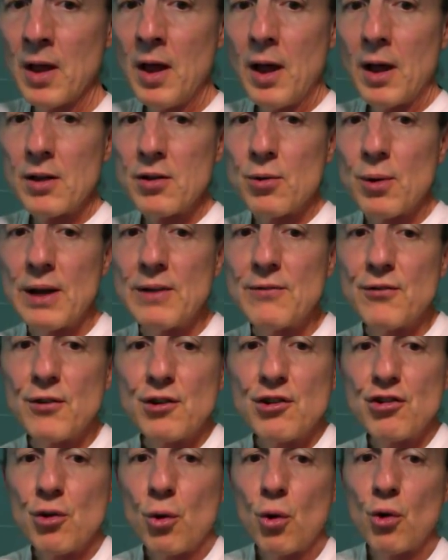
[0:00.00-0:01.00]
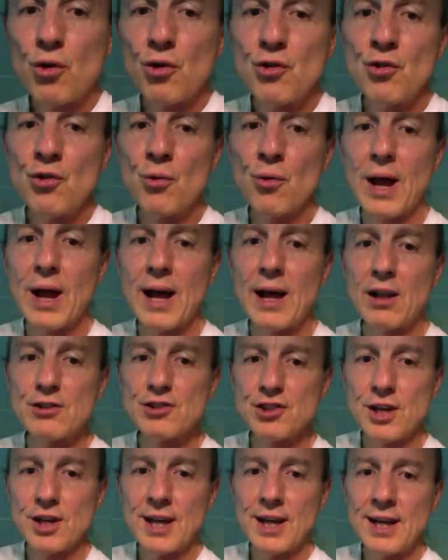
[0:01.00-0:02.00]
Great for shoulder
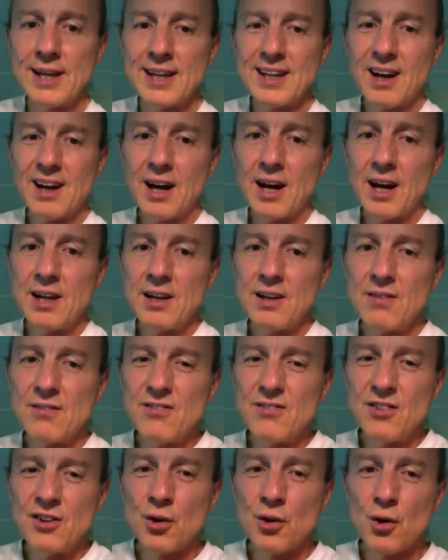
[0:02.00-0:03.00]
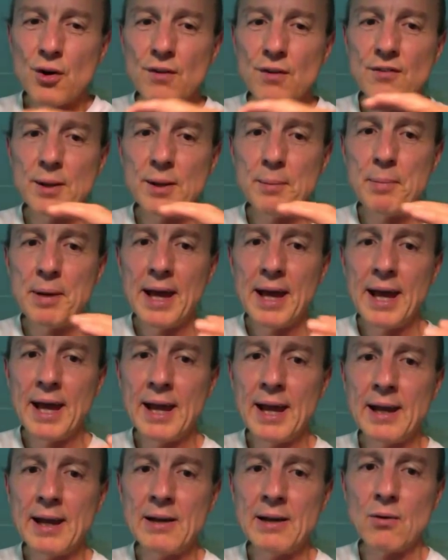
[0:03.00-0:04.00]
neuralgia, any kind of nervy
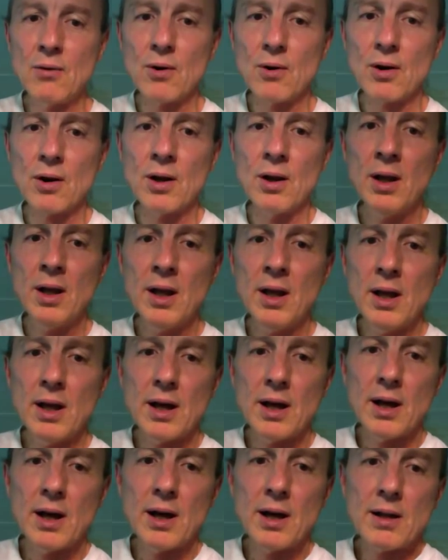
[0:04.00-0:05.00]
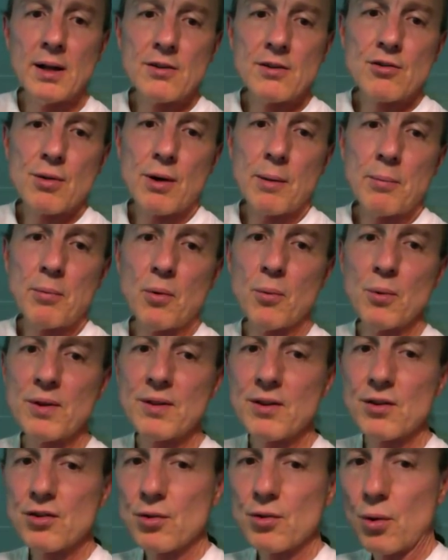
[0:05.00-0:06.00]
pain or uh, trouble with
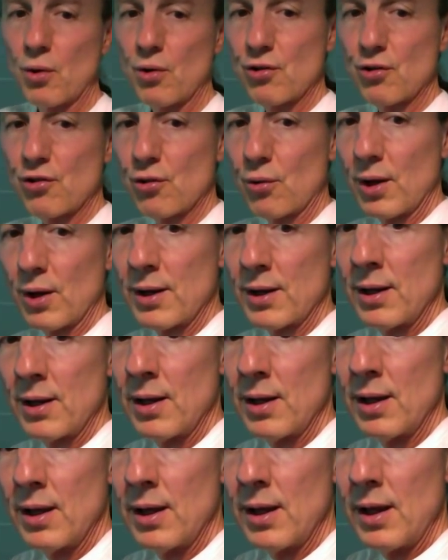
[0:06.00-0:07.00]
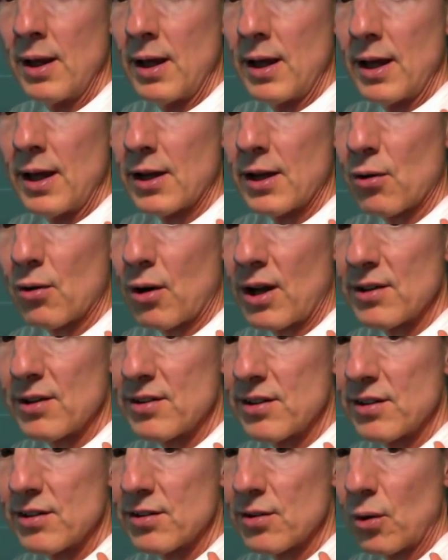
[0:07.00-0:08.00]
the shoulder joint. It
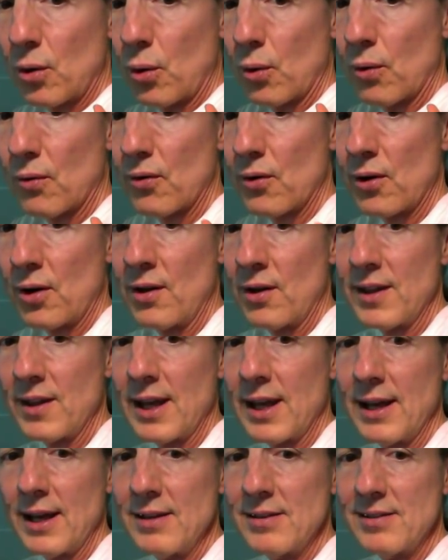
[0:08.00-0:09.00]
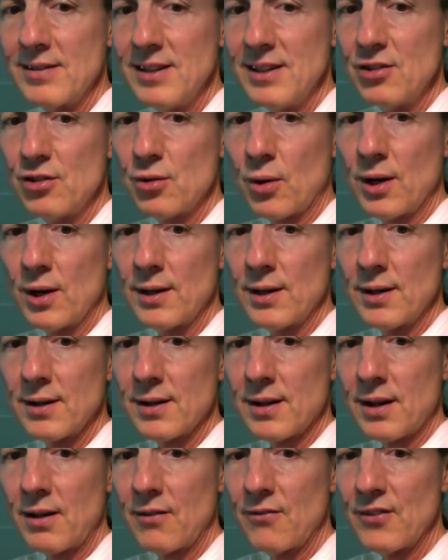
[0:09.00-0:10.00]
crosses over the A C joint,
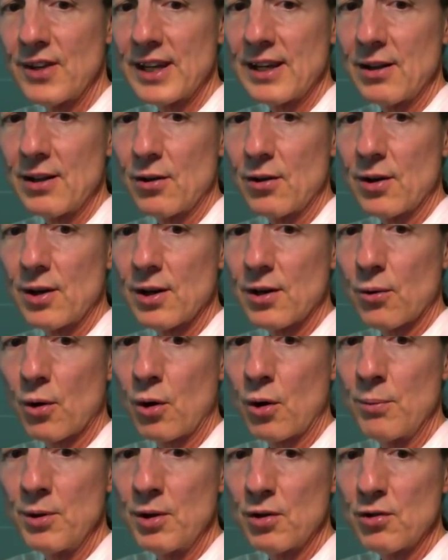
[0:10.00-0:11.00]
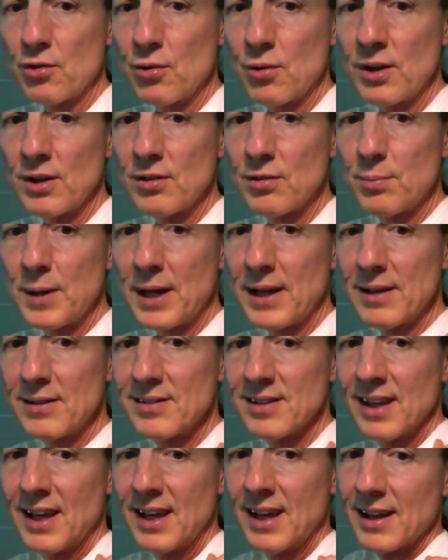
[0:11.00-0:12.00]
clavicular acromial joint
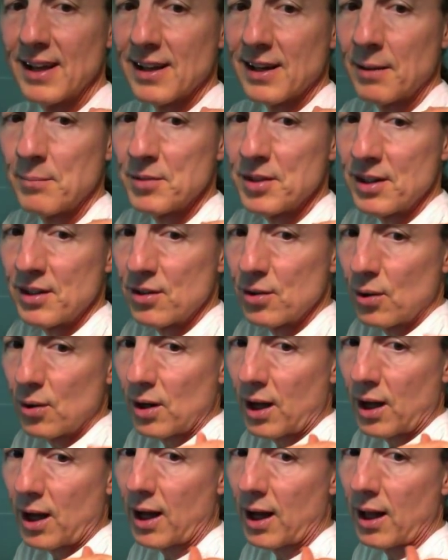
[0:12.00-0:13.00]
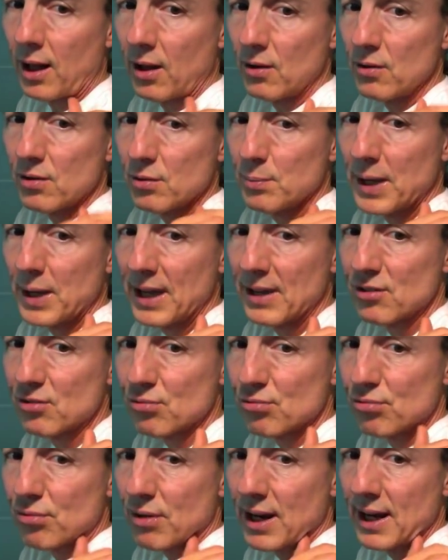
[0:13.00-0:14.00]
space, comes into a hollow space
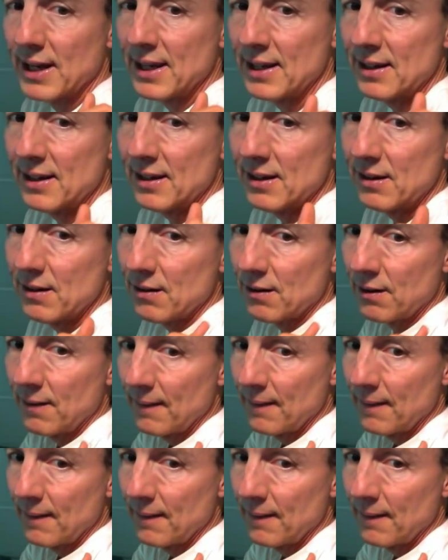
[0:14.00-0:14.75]
right in here,